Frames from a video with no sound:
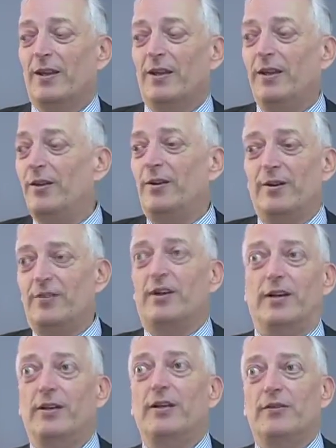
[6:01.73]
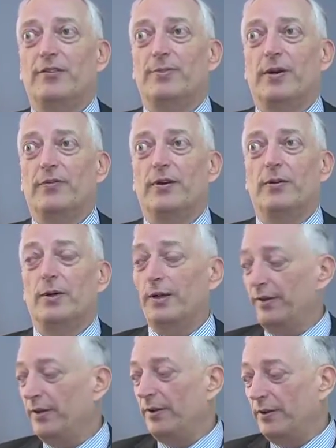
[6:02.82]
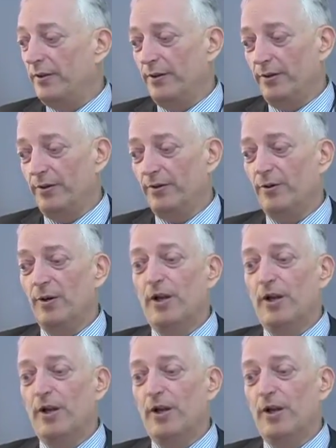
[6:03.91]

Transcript: India and China know this perfectly well, and so the two